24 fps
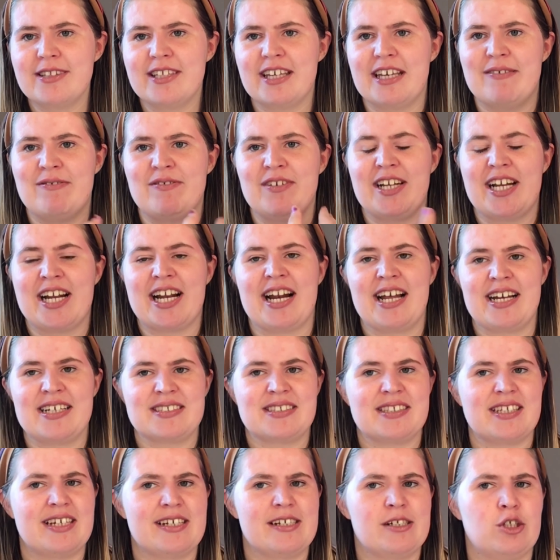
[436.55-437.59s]
If you class
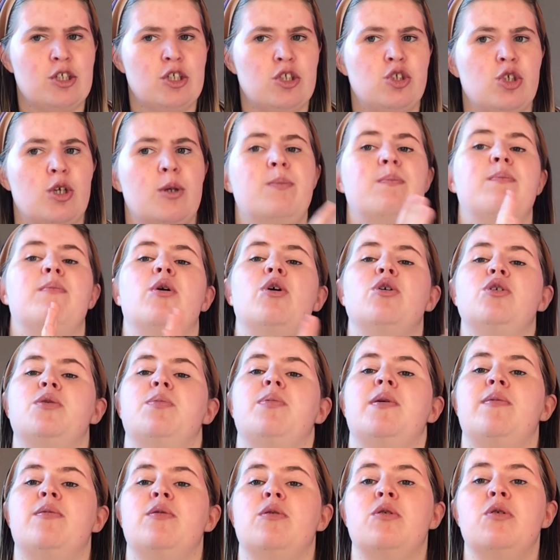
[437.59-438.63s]
that as a job, most
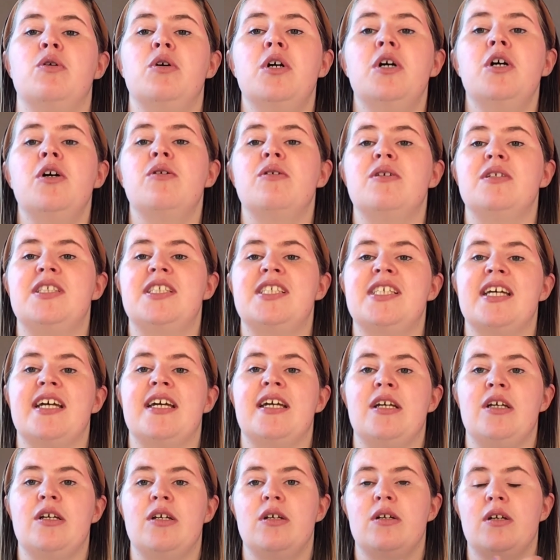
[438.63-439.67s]
people would
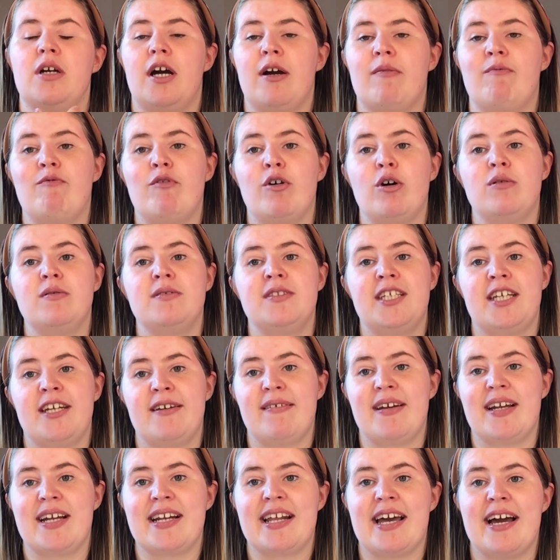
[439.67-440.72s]
say I'm
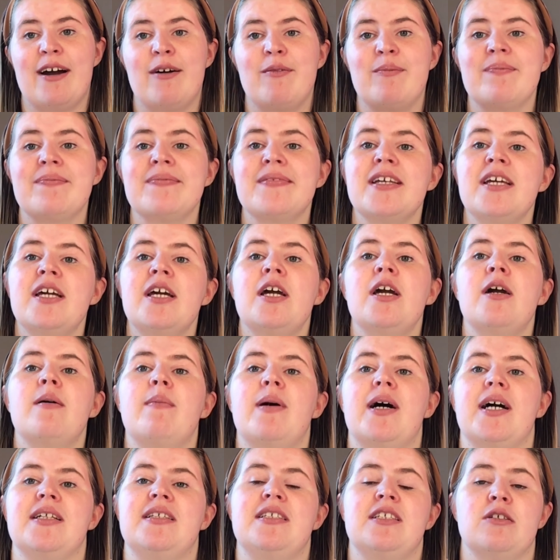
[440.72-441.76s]
volunteering now, but
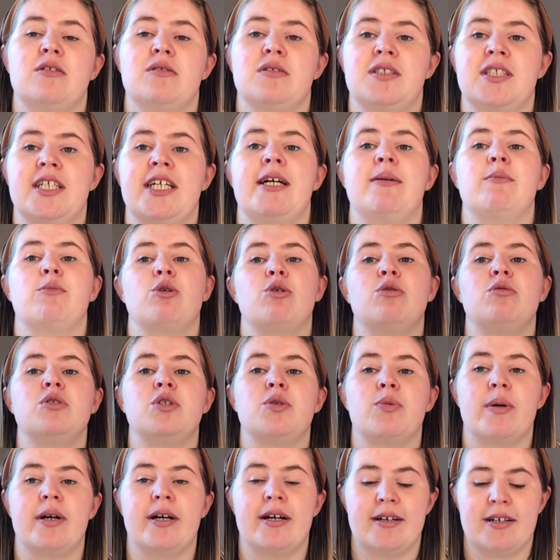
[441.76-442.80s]
I still say I'm going to
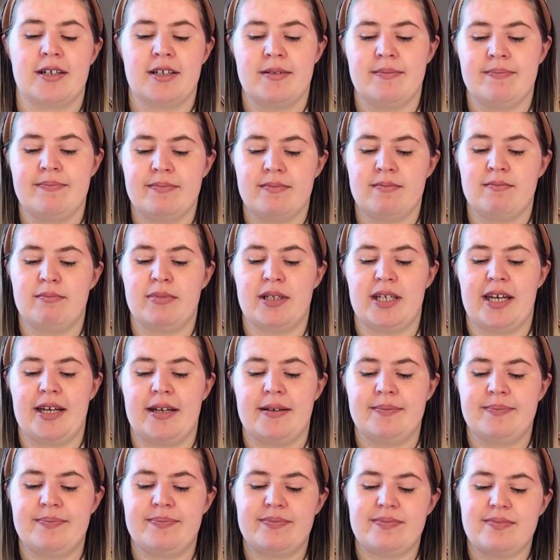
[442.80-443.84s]
work. But
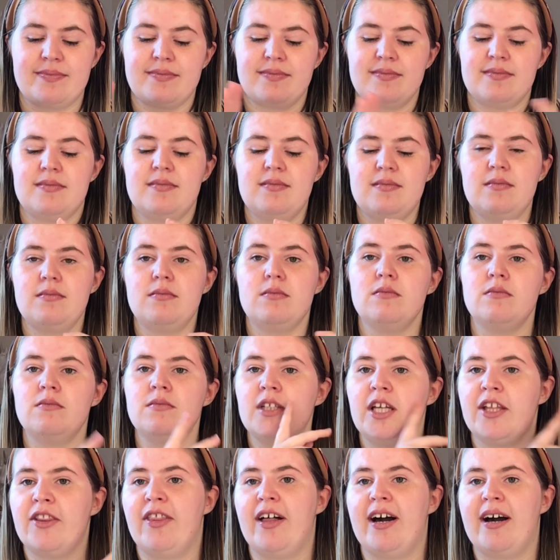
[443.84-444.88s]
yeah,
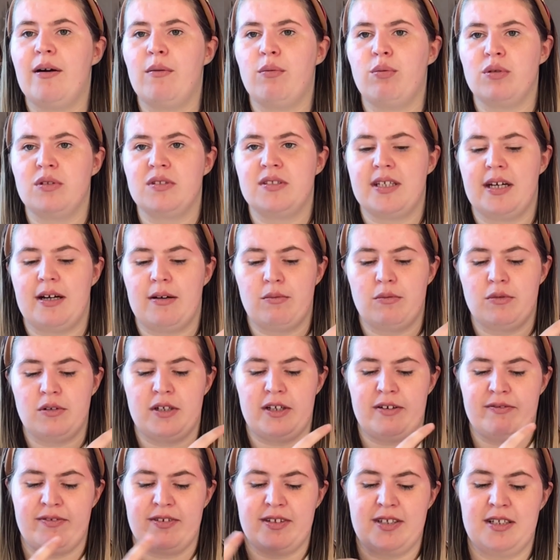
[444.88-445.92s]
that was that one
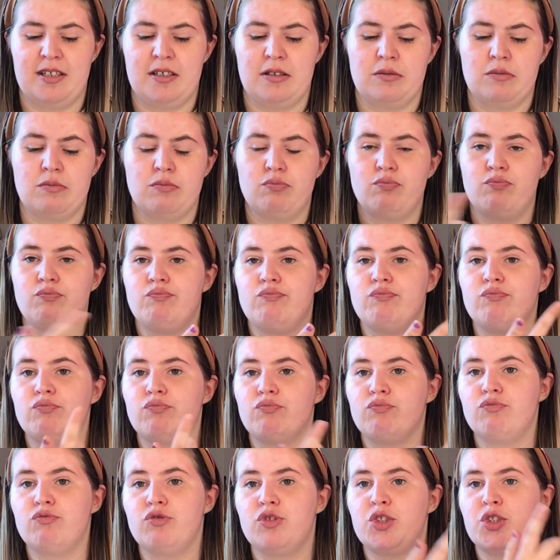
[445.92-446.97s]
if I didn't
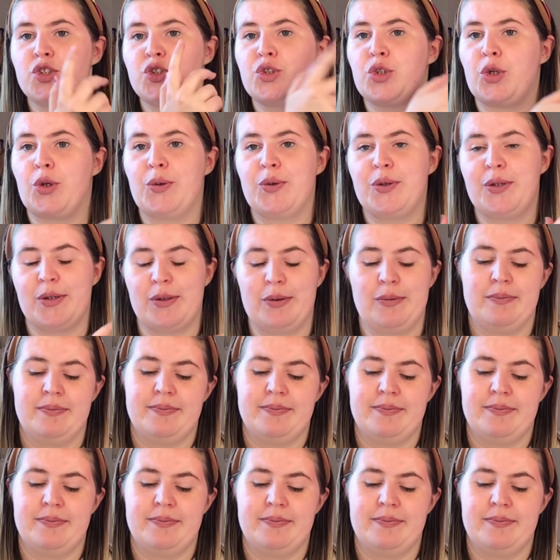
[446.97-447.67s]
show you.